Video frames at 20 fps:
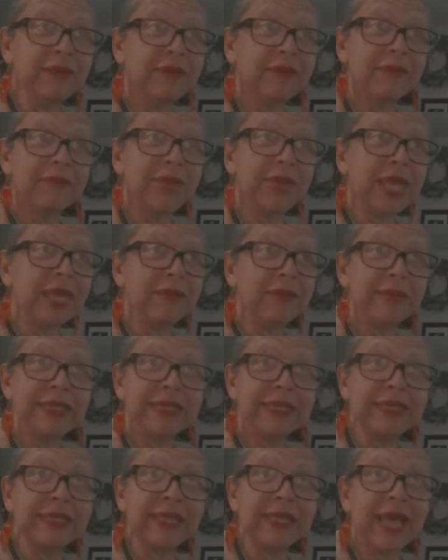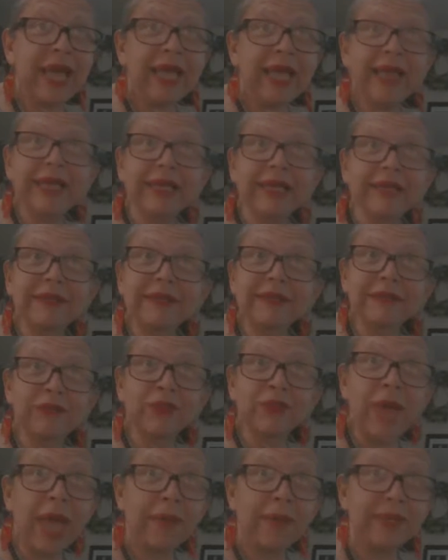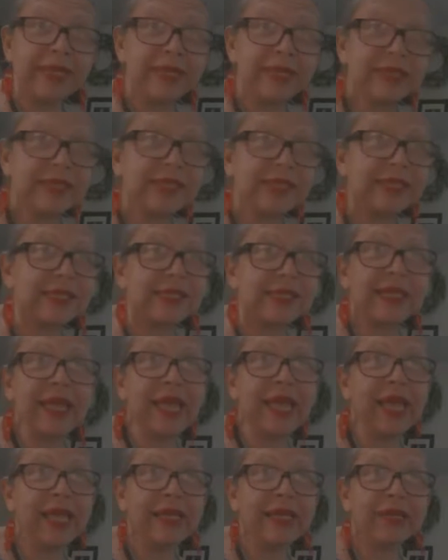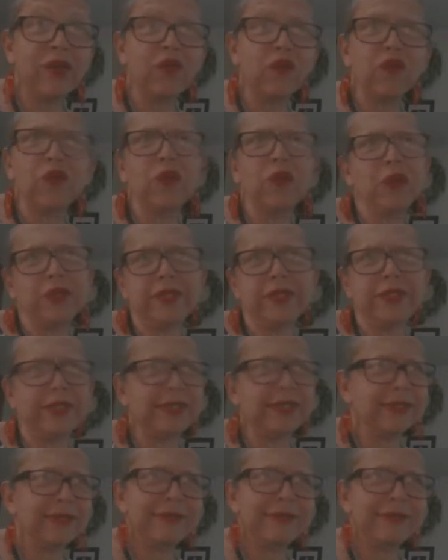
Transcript: babies like rabbits, and of course,